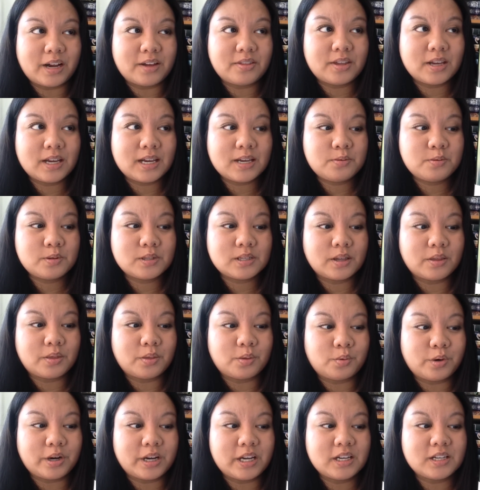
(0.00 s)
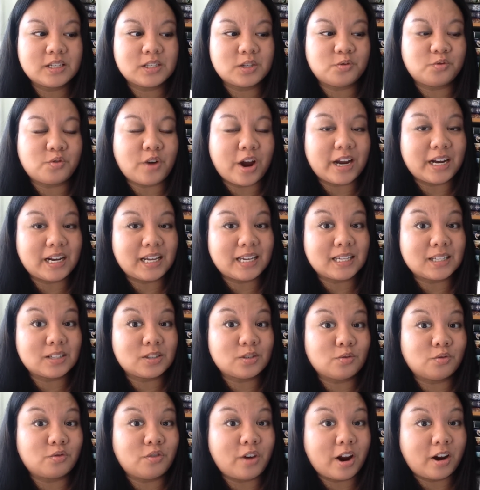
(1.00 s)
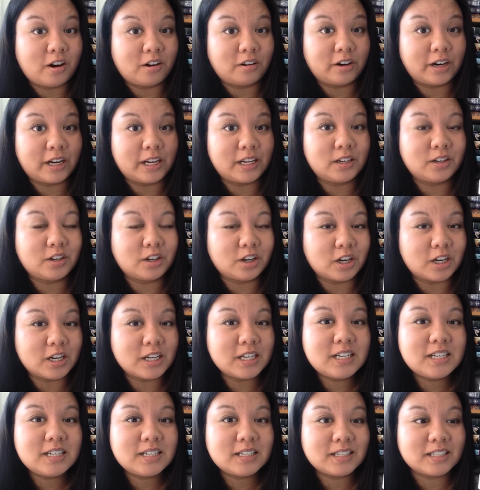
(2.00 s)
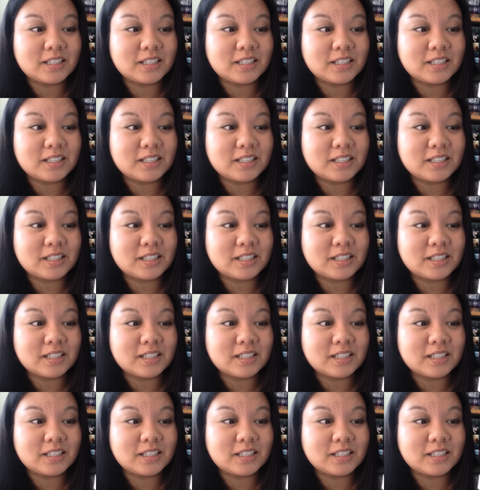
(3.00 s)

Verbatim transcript: I think I was a 3 because the writing is very good.